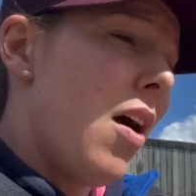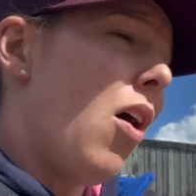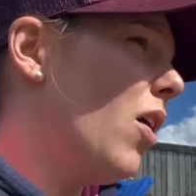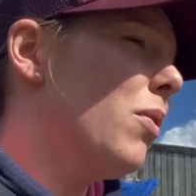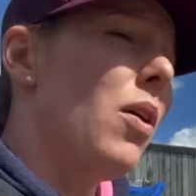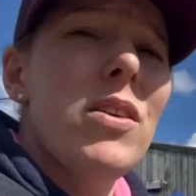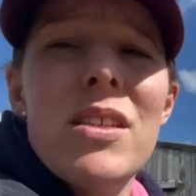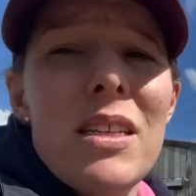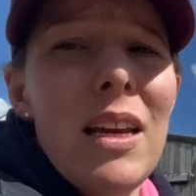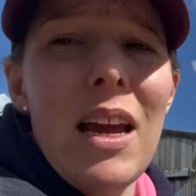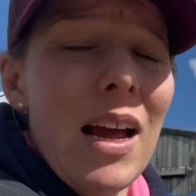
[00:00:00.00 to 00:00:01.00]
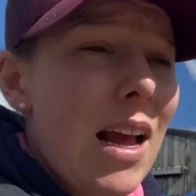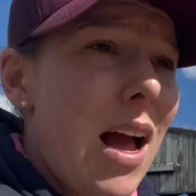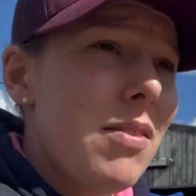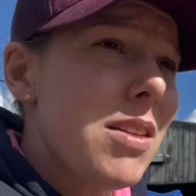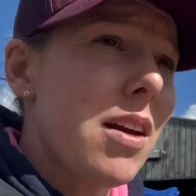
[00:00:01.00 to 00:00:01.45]
Oh, honestly, I
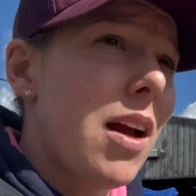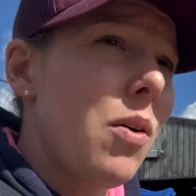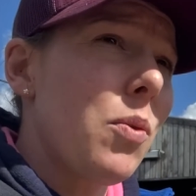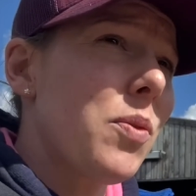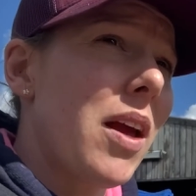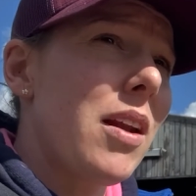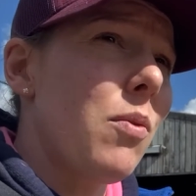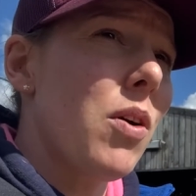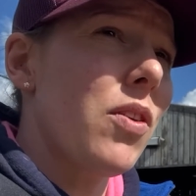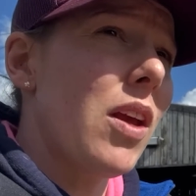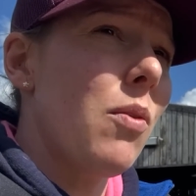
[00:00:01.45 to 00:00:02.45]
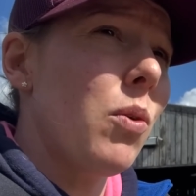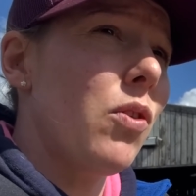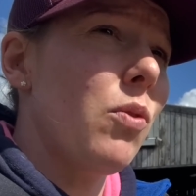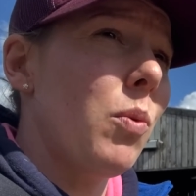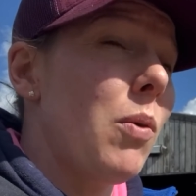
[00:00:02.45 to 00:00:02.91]
can't even tell you how upsetting it
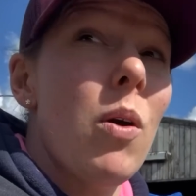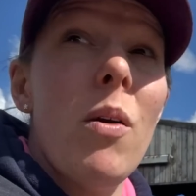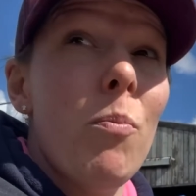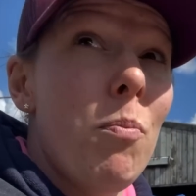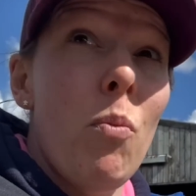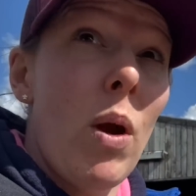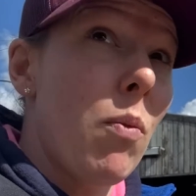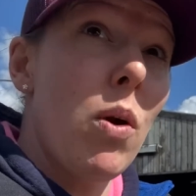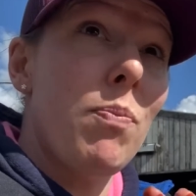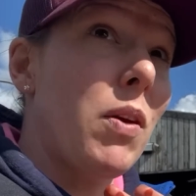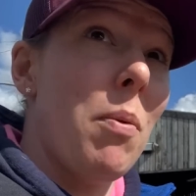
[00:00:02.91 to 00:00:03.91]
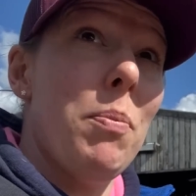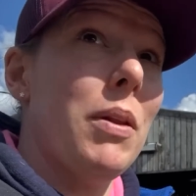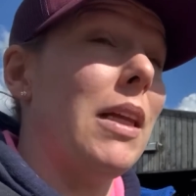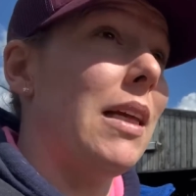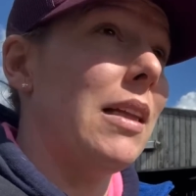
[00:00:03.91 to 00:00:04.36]
was. We were
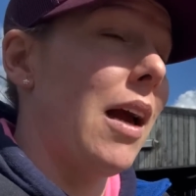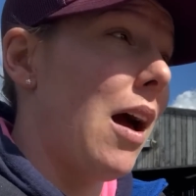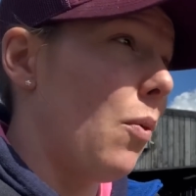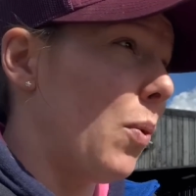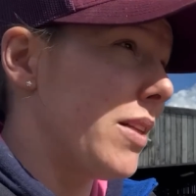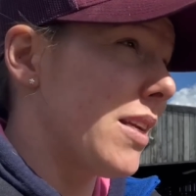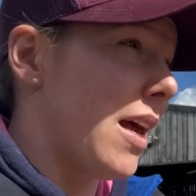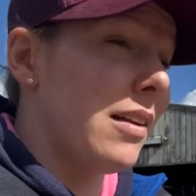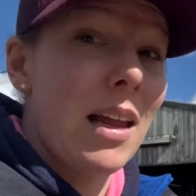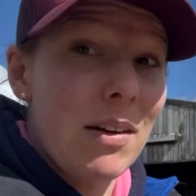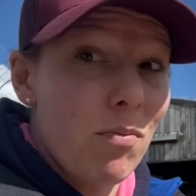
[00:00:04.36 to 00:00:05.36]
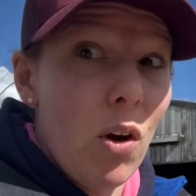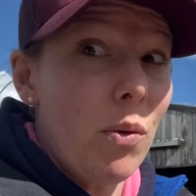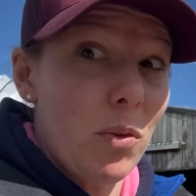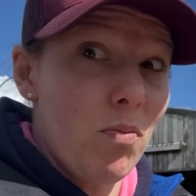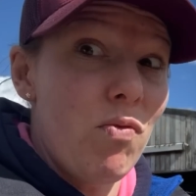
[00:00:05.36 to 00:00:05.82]
completely at our wit's end. Like, Roy
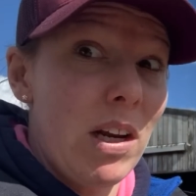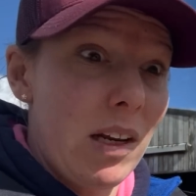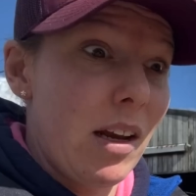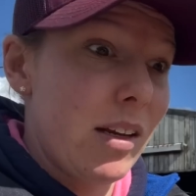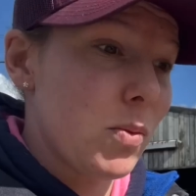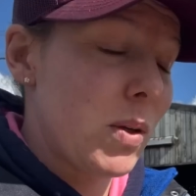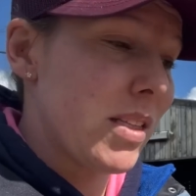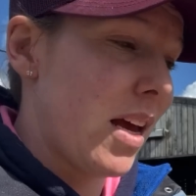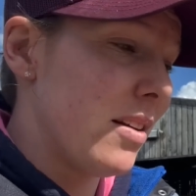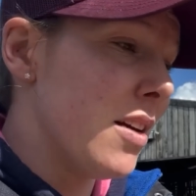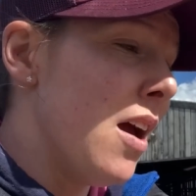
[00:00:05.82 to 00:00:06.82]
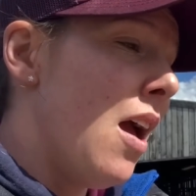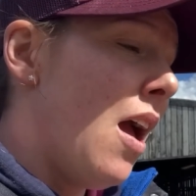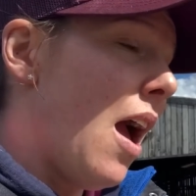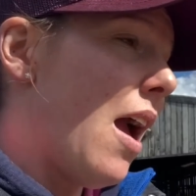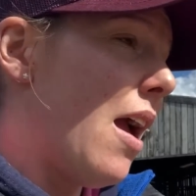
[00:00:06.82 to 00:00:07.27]
was really at his wit's end.
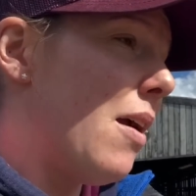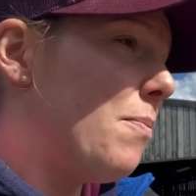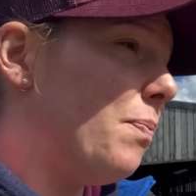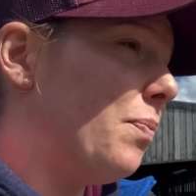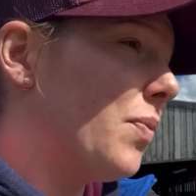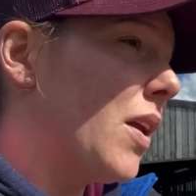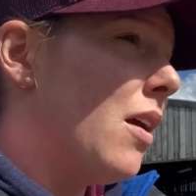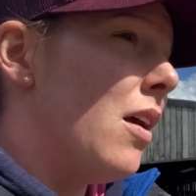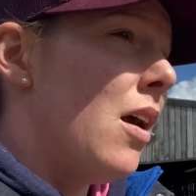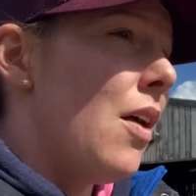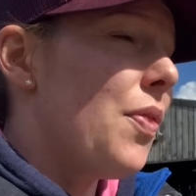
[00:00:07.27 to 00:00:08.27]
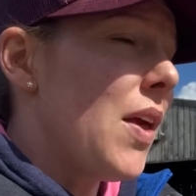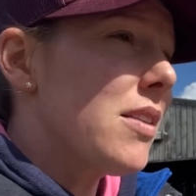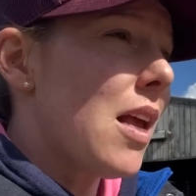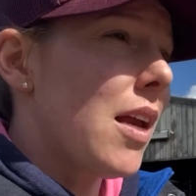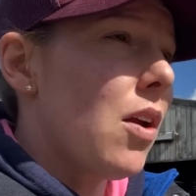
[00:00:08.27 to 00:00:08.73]

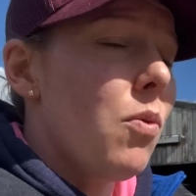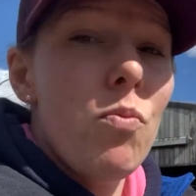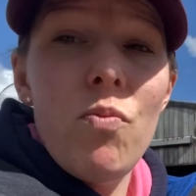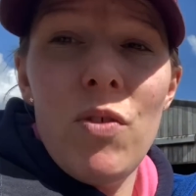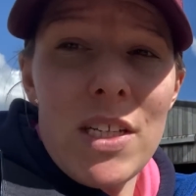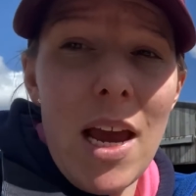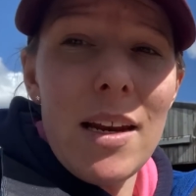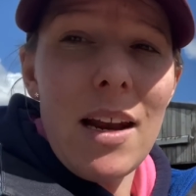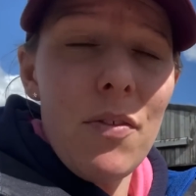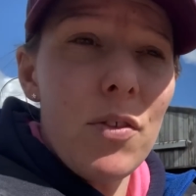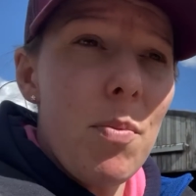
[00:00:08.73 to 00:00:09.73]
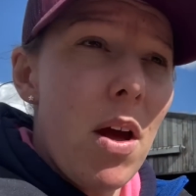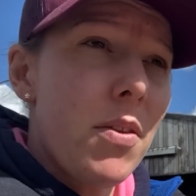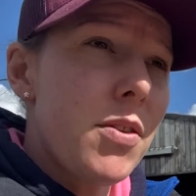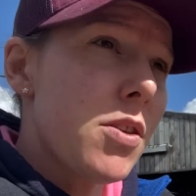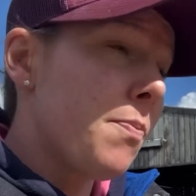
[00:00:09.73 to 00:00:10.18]
Things like retaining
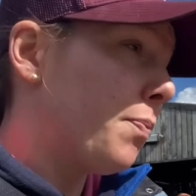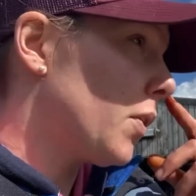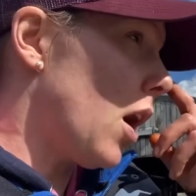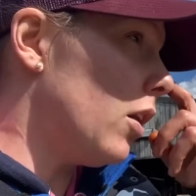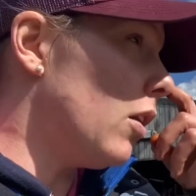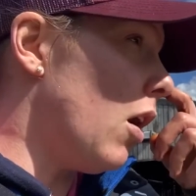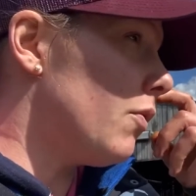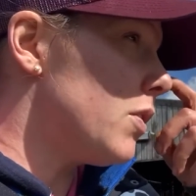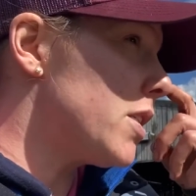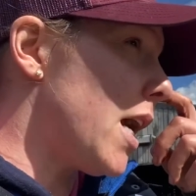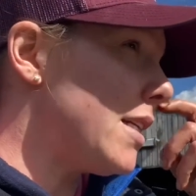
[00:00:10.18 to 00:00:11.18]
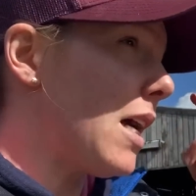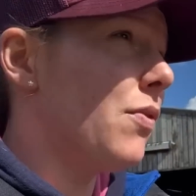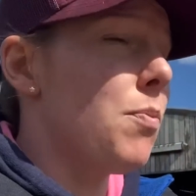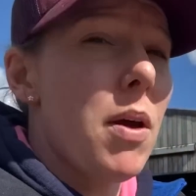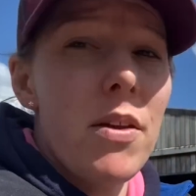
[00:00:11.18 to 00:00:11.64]
afterbirths. A lot of retained
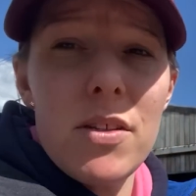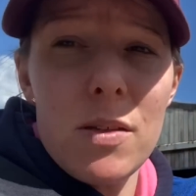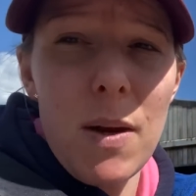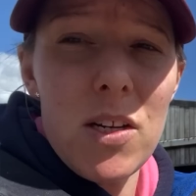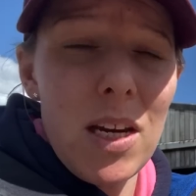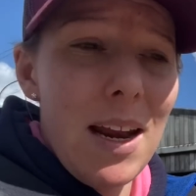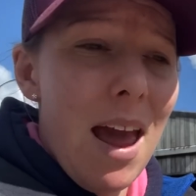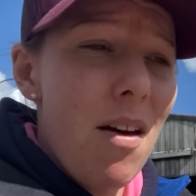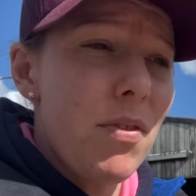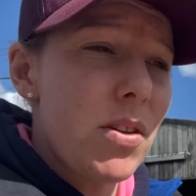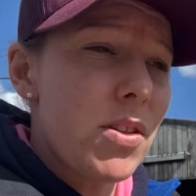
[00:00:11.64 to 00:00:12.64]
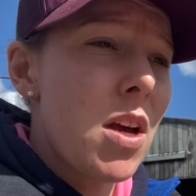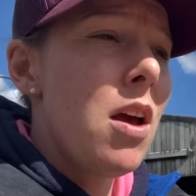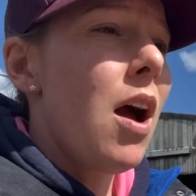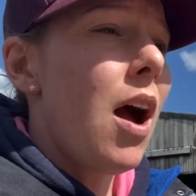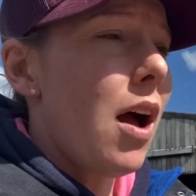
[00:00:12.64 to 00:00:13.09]
afterbirths, especially in heifers.
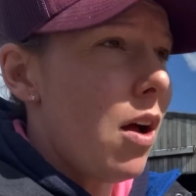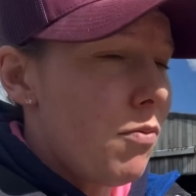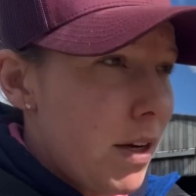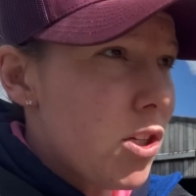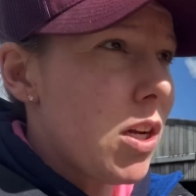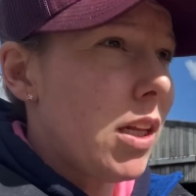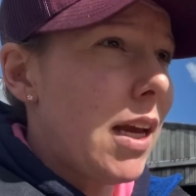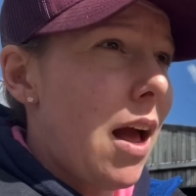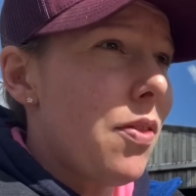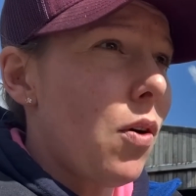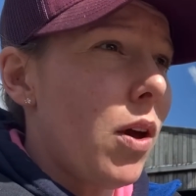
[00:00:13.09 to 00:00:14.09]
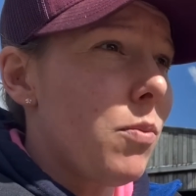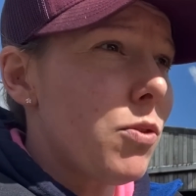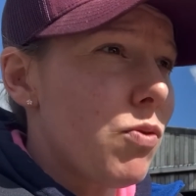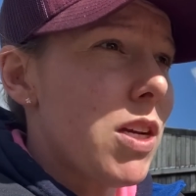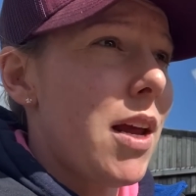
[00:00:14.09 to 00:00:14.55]
Originally, I thought it
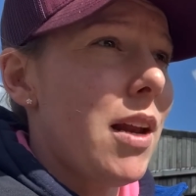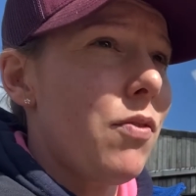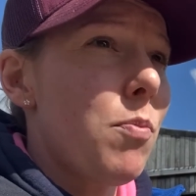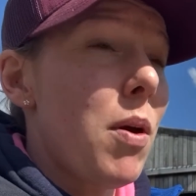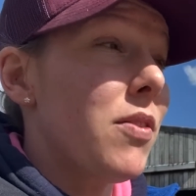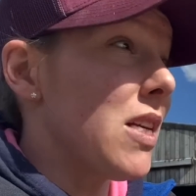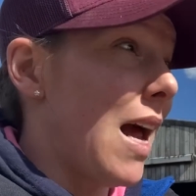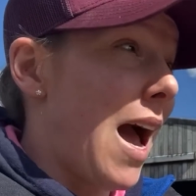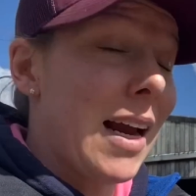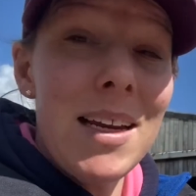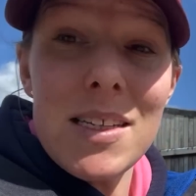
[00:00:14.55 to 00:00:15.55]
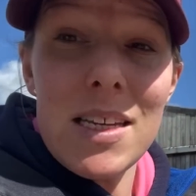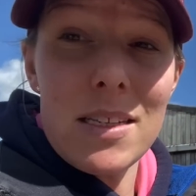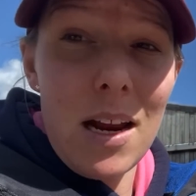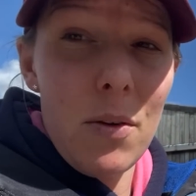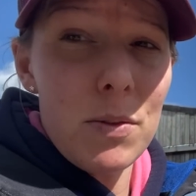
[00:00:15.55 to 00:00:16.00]
was retained afterbirths in
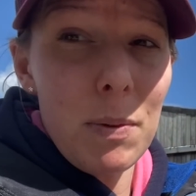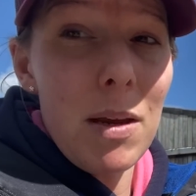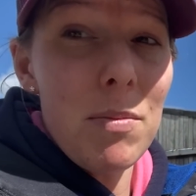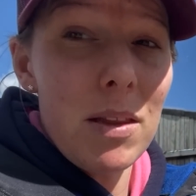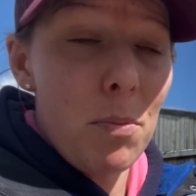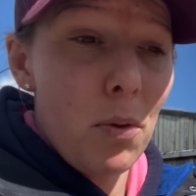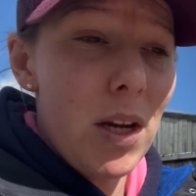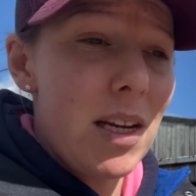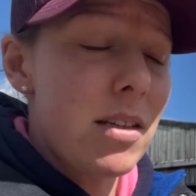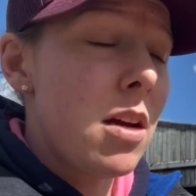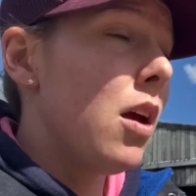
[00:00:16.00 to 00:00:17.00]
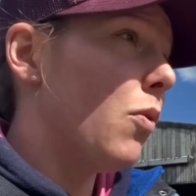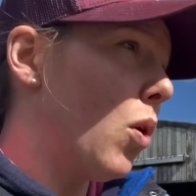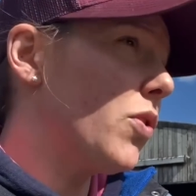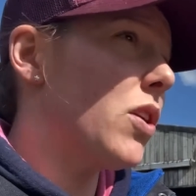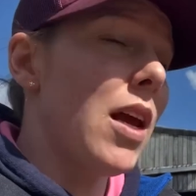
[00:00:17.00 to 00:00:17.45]
Angus's, and I was blaming the breed.
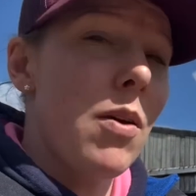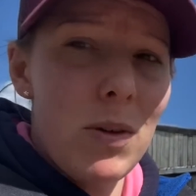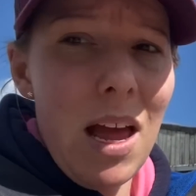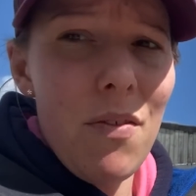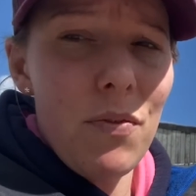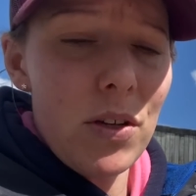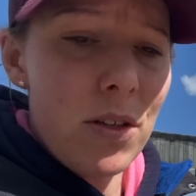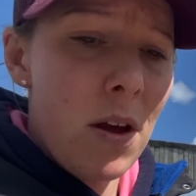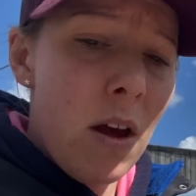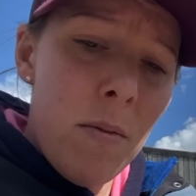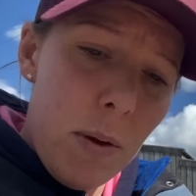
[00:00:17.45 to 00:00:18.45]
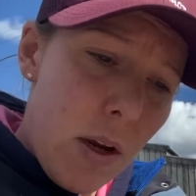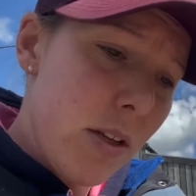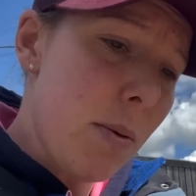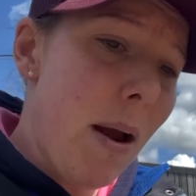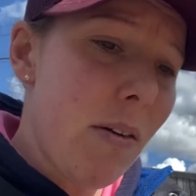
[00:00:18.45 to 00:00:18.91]
Wasn't, it was heifers,
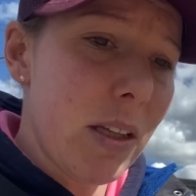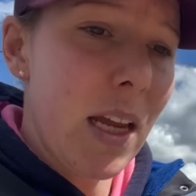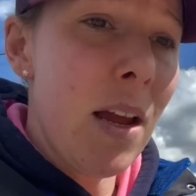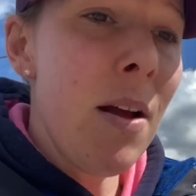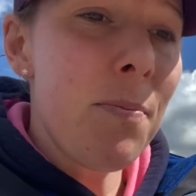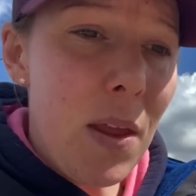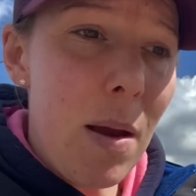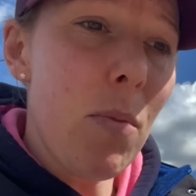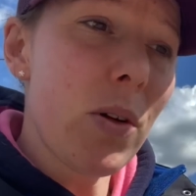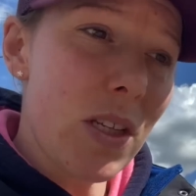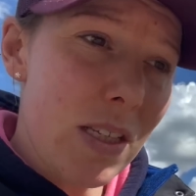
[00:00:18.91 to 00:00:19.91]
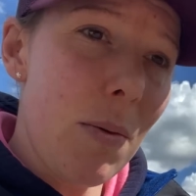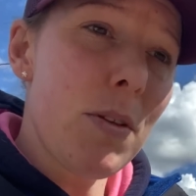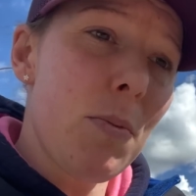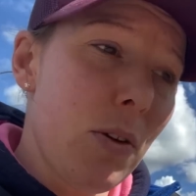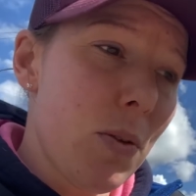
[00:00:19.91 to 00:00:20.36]
because apparently they're more
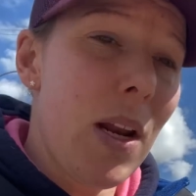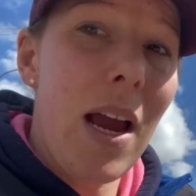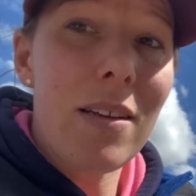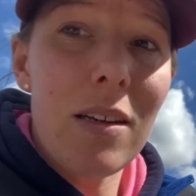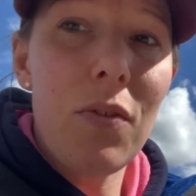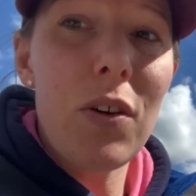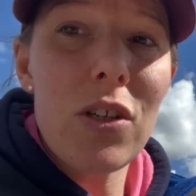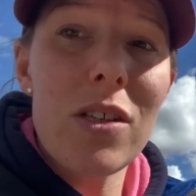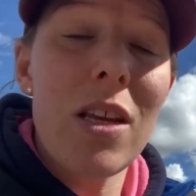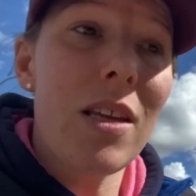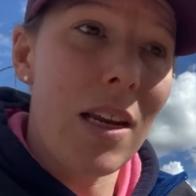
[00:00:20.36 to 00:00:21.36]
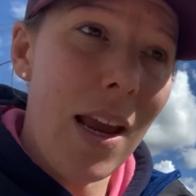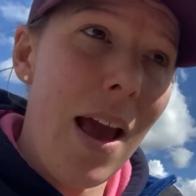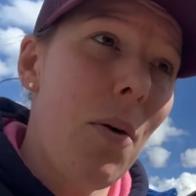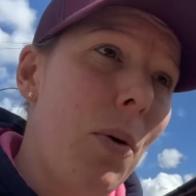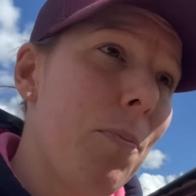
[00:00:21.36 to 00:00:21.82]
susceptible to an iodine deficiency than a
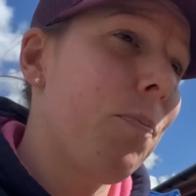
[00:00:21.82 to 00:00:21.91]
cow.